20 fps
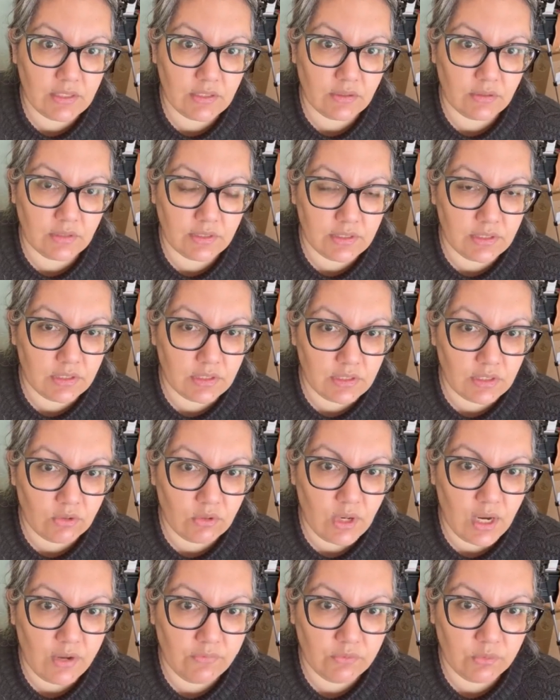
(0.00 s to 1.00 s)
So let's just
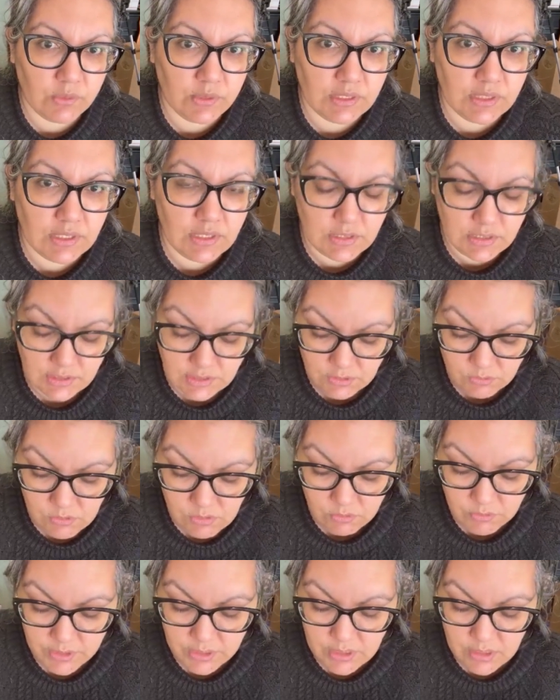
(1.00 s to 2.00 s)
craft with it and see
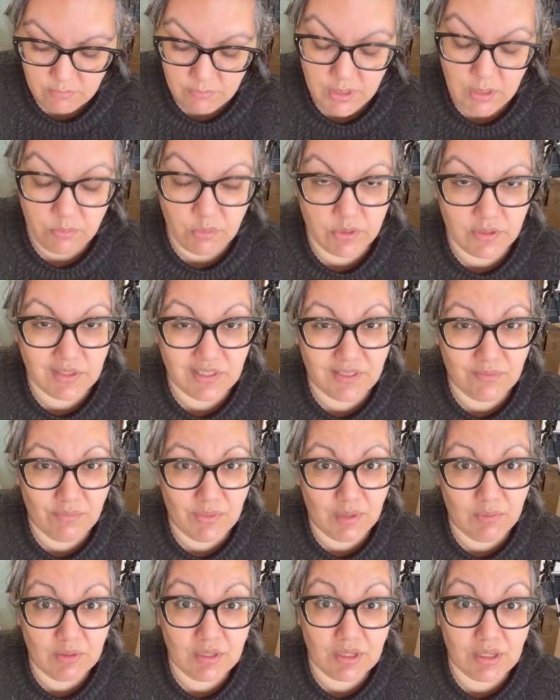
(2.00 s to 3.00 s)
what we come up with it.
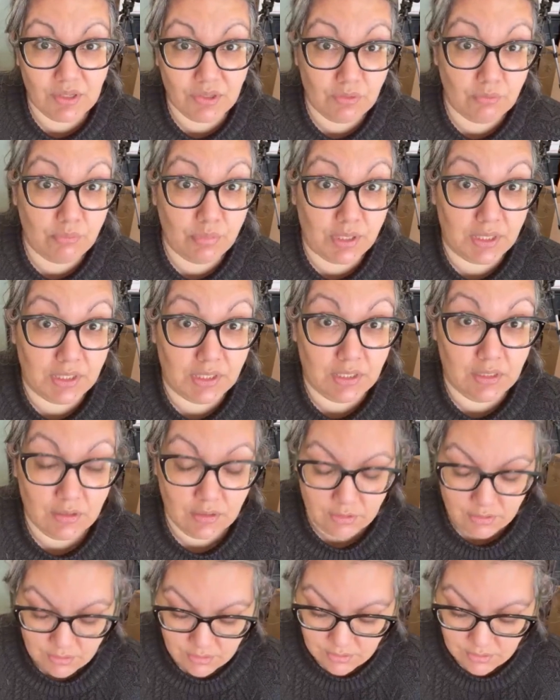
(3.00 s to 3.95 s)
Maybe another bunny,